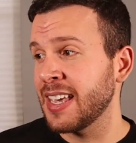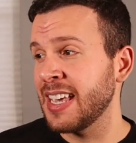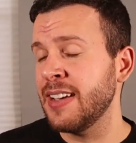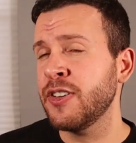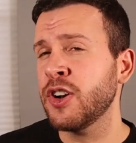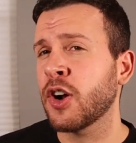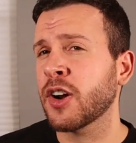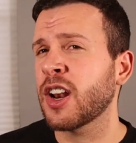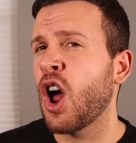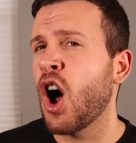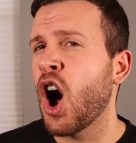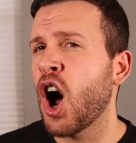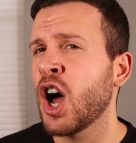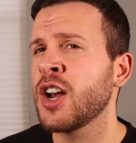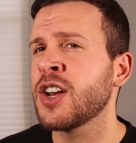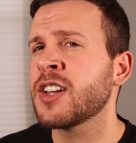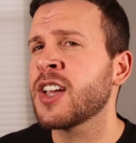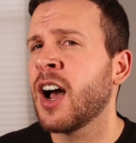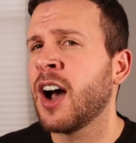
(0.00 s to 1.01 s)
even on an
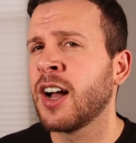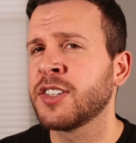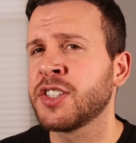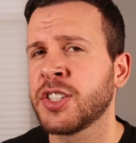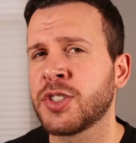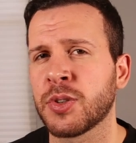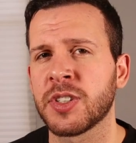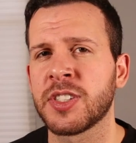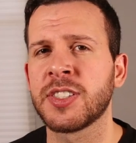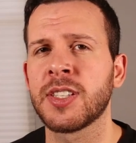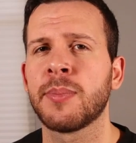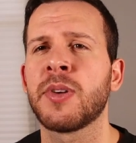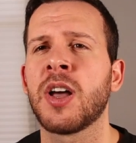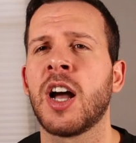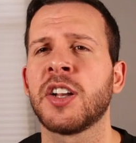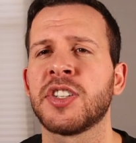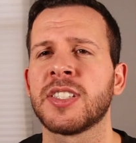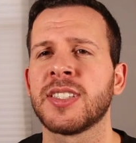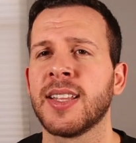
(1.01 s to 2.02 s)
unconscious or
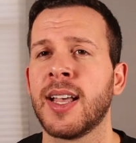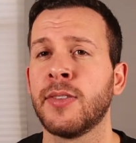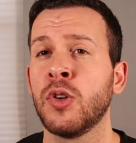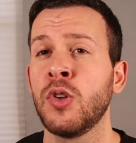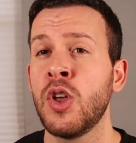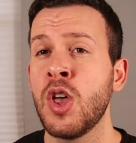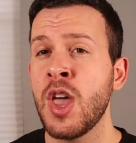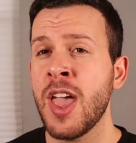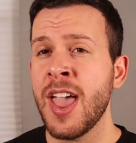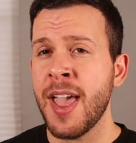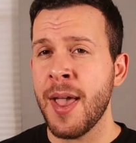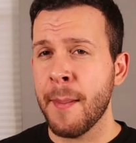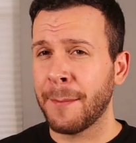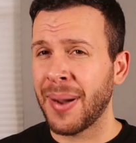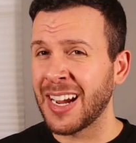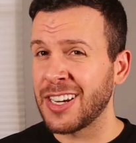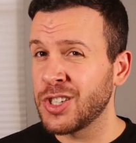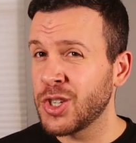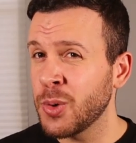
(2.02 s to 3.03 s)
subconscious level,
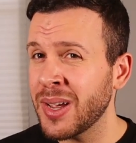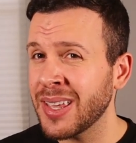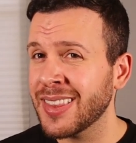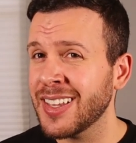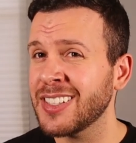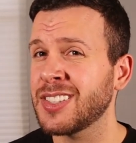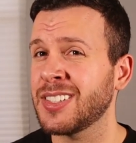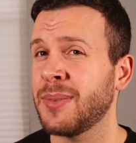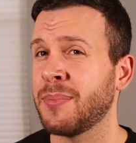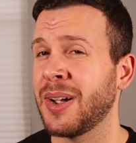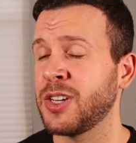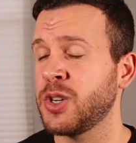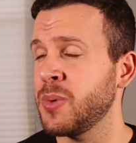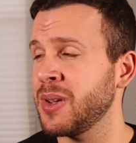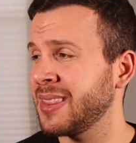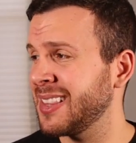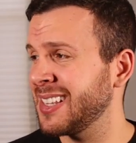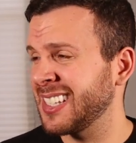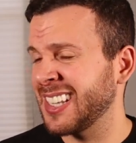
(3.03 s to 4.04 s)
by doing this, by
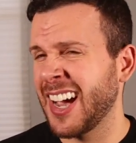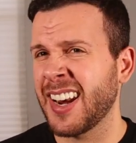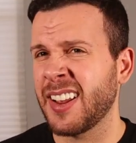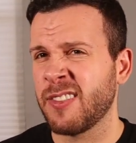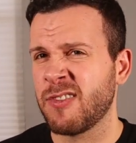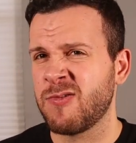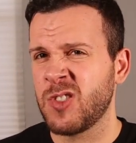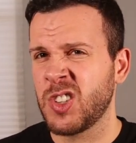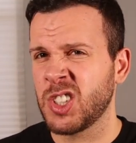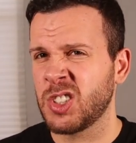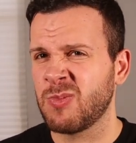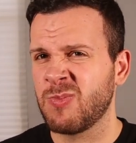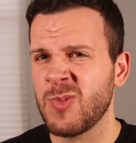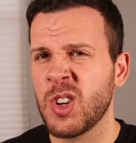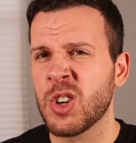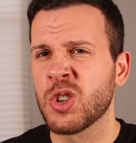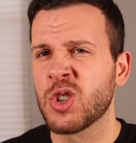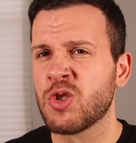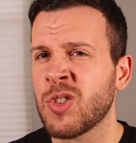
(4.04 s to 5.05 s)
doing this kind of just,
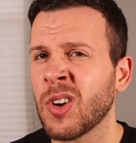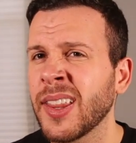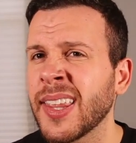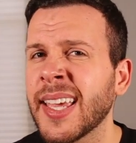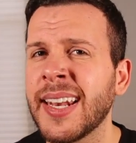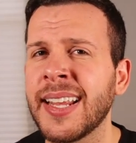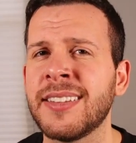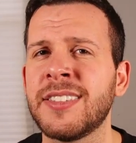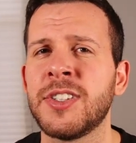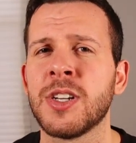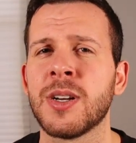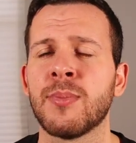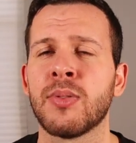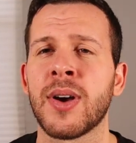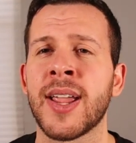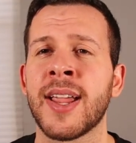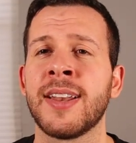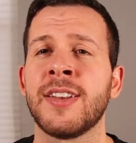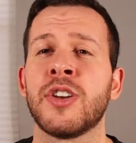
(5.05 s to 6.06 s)
you're drilling it into your
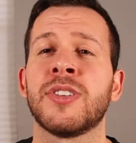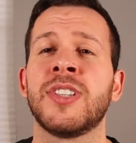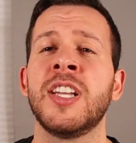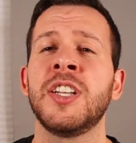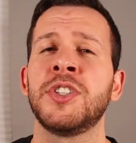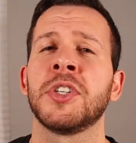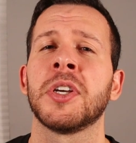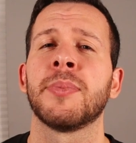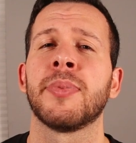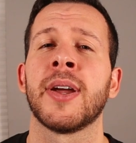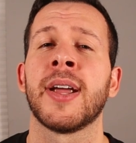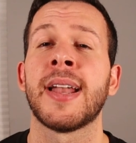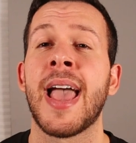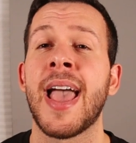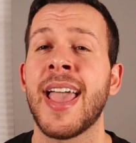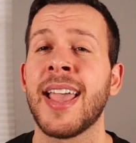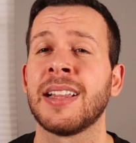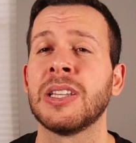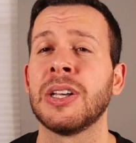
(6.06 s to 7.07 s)
brain, you're teaching your brain,
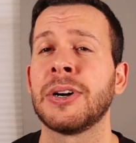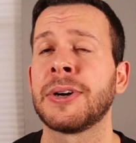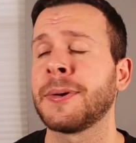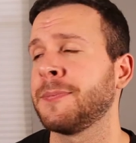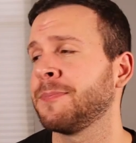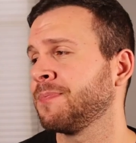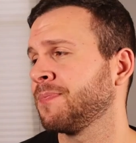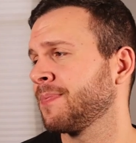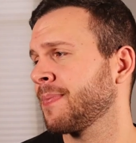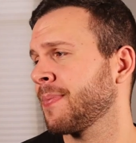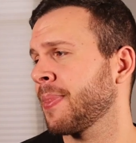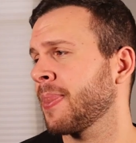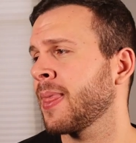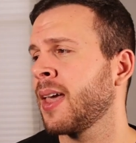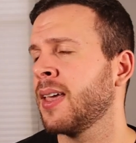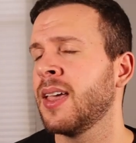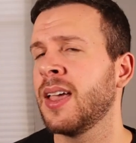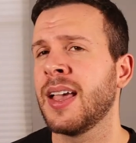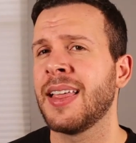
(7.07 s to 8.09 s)
hey, look,
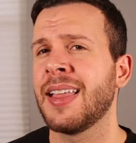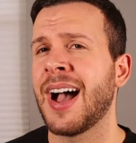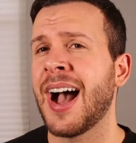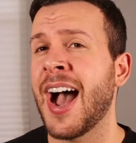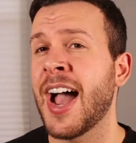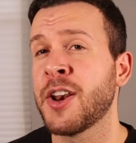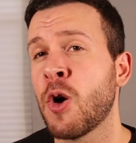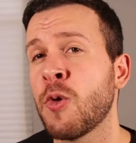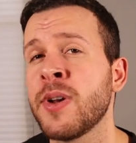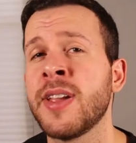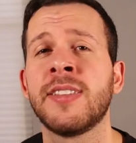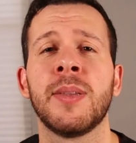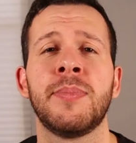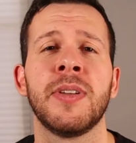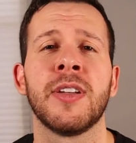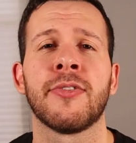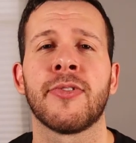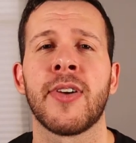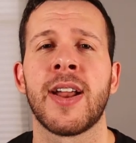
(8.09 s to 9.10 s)
I don't need to
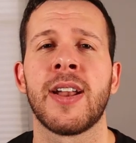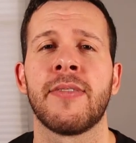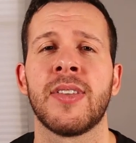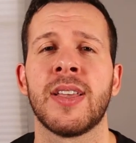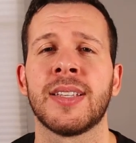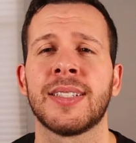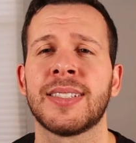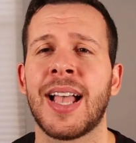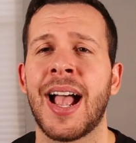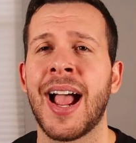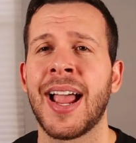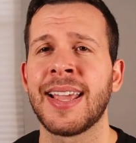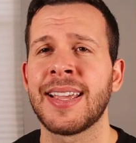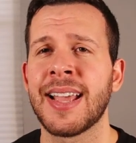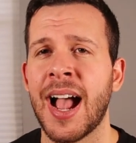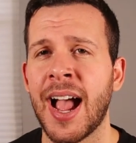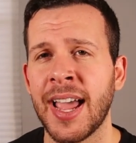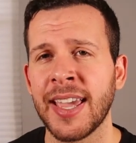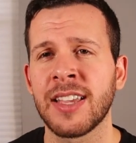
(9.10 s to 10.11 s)
be afraid of this.
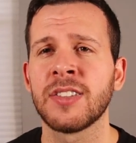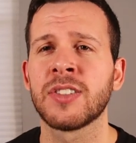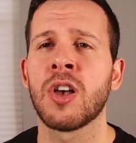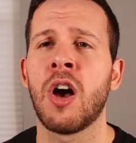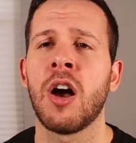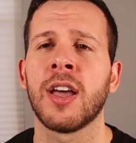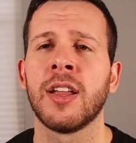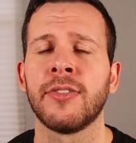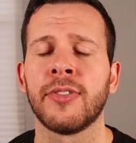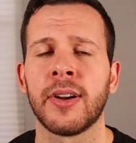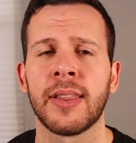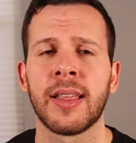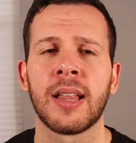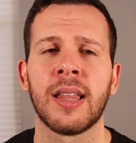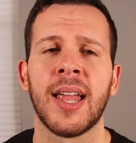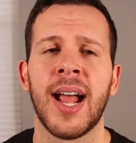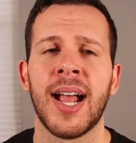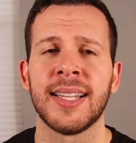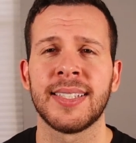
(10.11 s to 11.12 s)
I, I can talk in front of
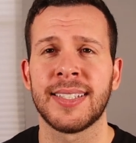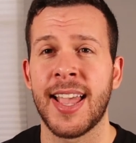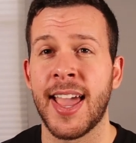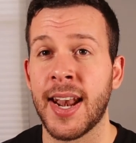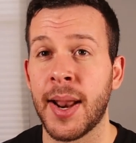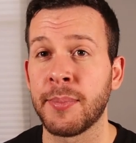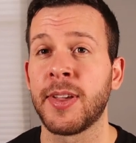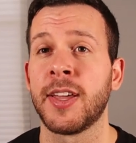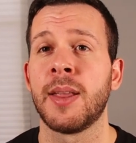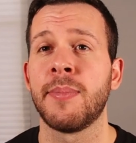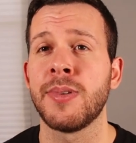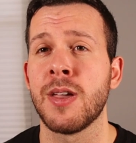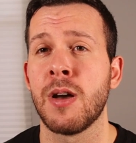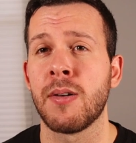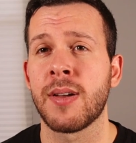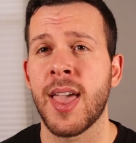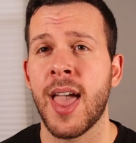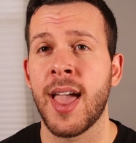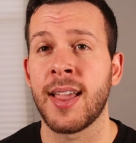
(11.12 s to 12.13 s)
the class and I'm gonna be
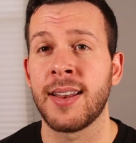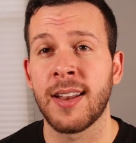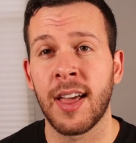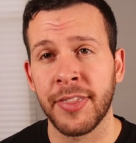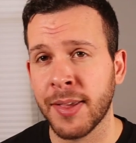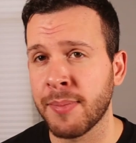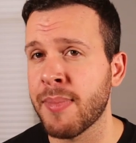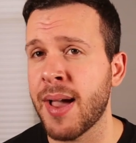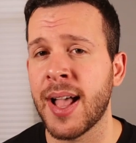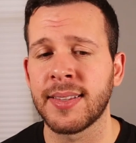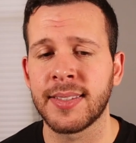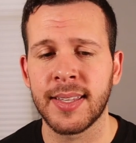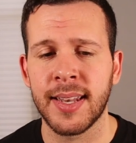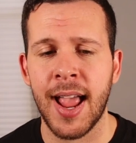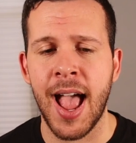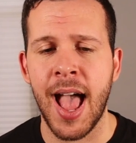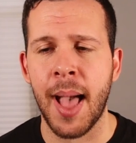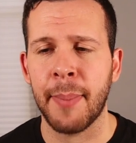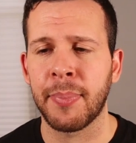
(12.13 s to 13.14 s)
okay. Nothing bad's
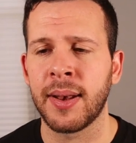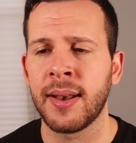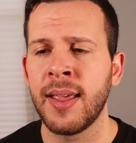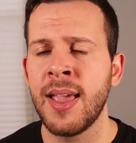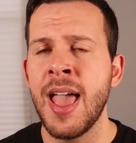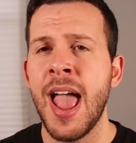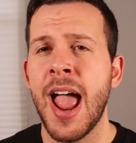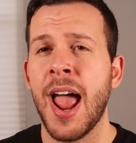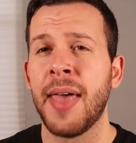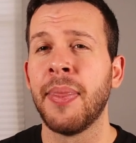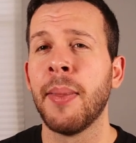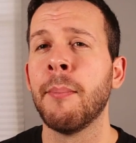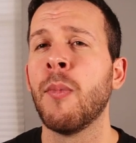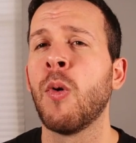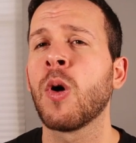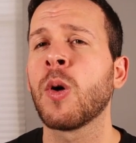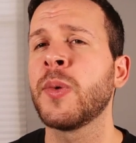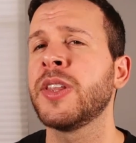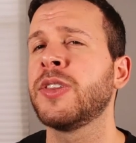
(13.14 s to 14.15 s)
gonna happen. And the
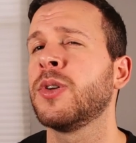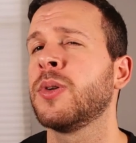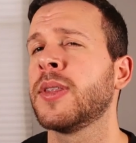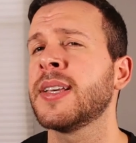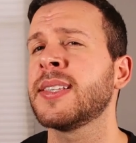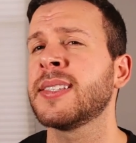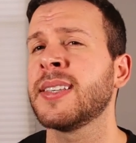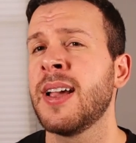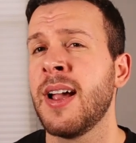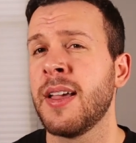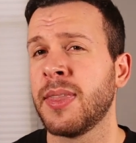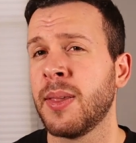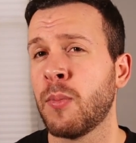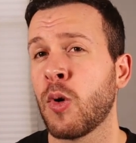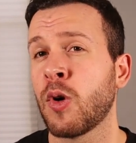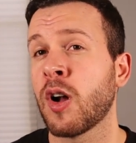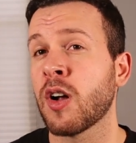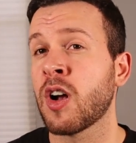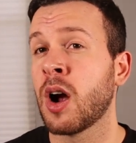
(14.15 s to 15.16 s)
more we do this, the
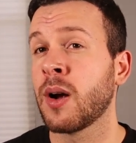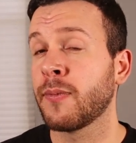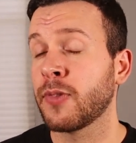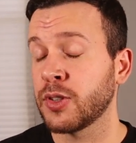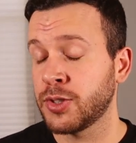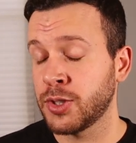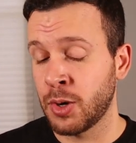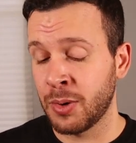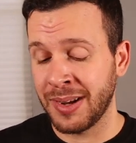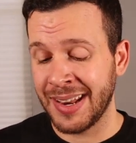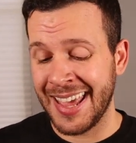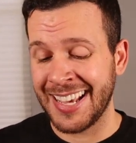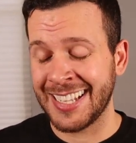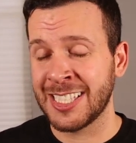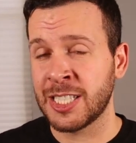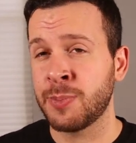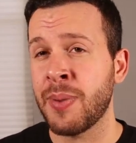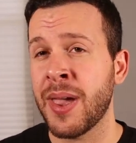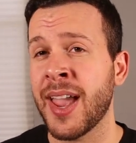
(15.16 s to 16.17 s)
more our comfort zone
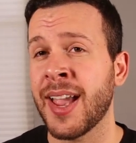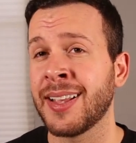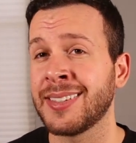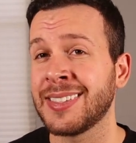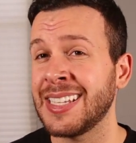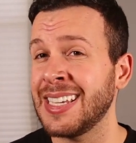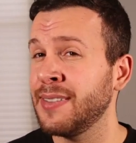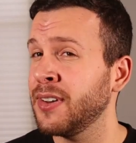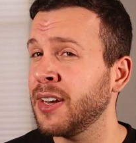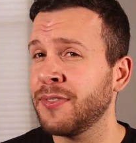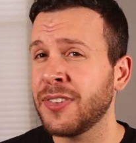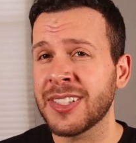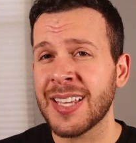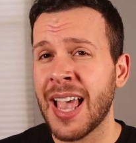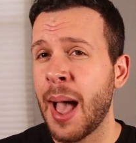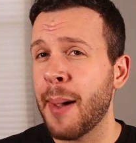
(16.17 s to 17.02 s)
expands. Even if it's